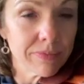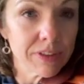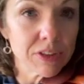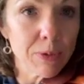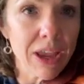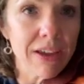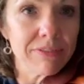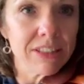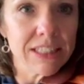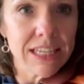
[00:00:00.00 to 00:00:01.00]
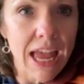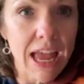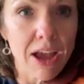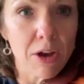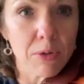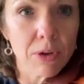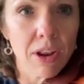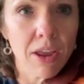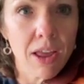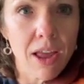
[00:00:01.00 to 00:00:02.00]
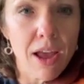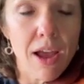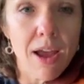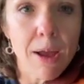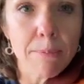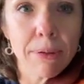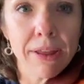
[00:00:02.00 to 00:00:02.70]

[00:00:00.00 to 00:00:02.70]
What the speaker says: So we have down, up,